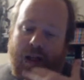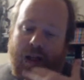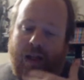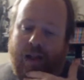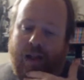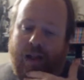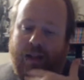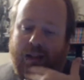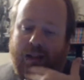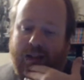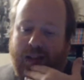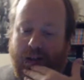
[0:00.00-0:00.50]

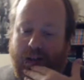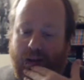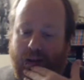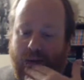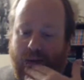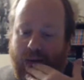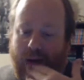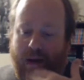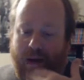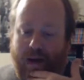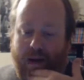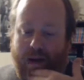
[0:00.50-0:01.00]
So,
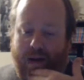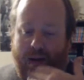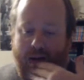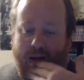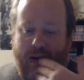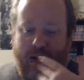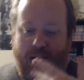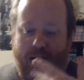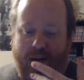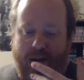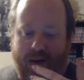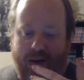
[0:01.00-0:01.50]

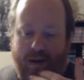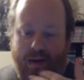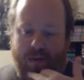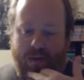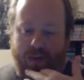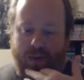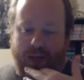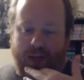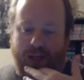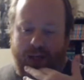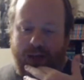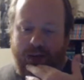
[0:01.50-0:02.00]
when
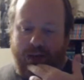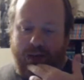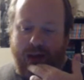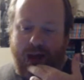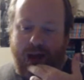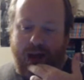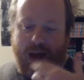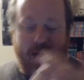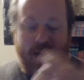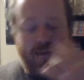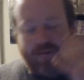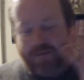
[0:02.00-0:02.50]
they do
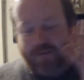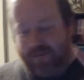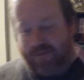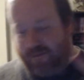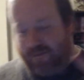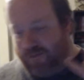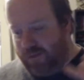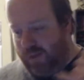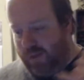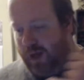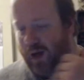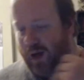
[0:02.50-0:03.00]
that,
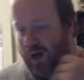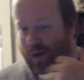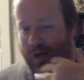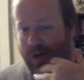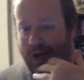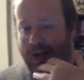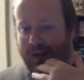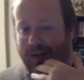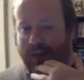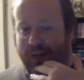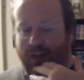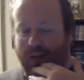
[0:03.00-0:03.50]
we go
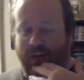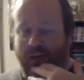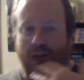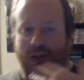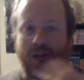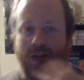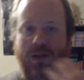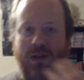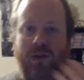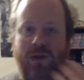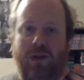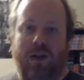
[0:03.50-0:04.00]
back to
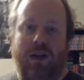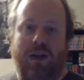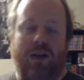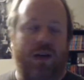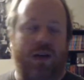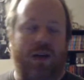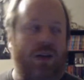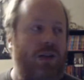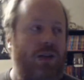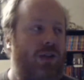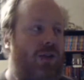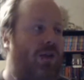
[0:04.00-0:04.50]
Lorna and her
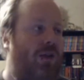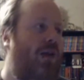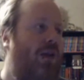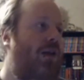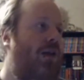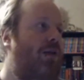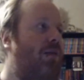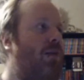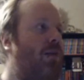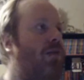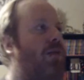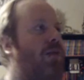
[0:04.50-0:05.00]
story, and
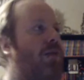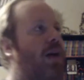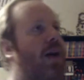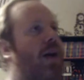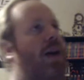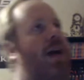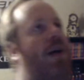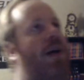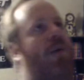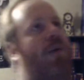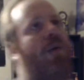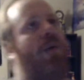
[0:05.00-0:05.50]
we're finding
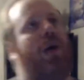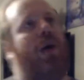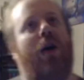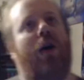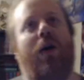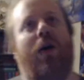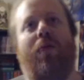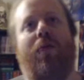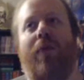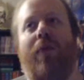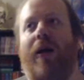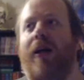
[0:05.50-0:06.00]
out what
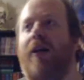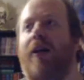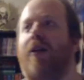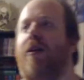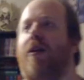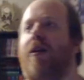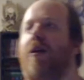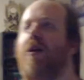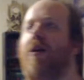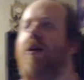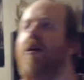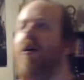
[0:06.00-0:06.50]
her main
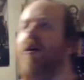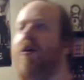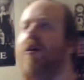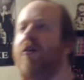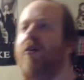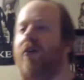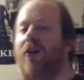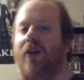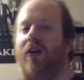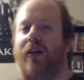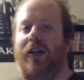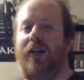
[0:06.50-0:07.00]

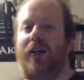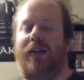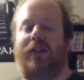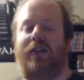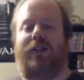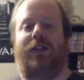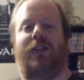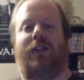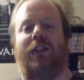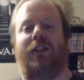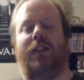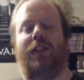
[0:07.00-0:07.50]
target is.
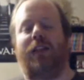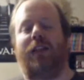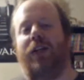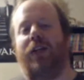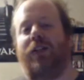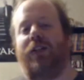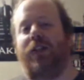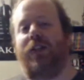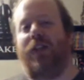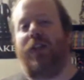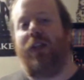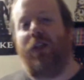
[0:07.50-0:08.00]
She's
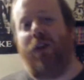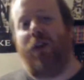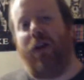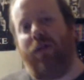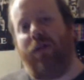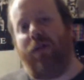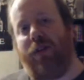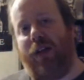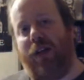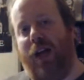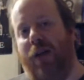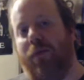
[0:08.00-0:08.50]
actually going to go after
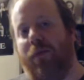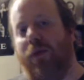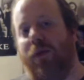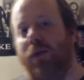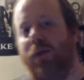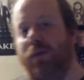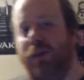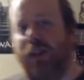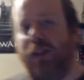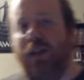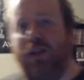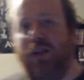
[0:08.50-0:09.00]
Campbell
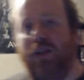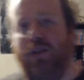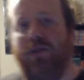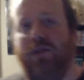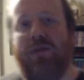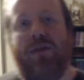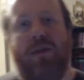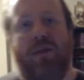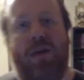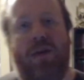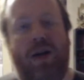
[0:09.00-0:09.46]
himself.